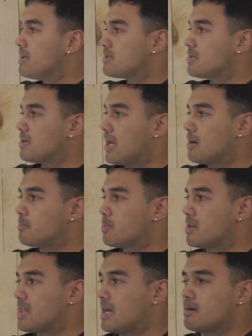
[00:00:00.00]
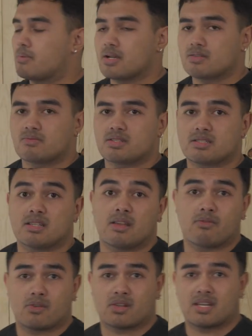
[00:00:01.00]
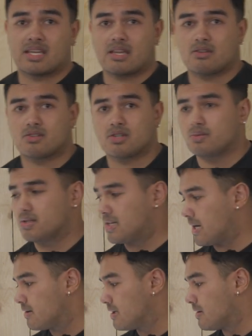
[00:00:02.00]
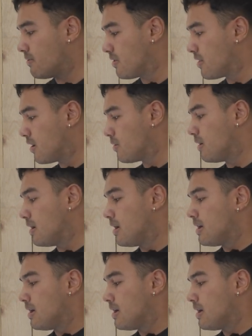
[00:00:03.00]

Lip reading: to help with that abrasion resistance if you're going to get your shoulder down, even though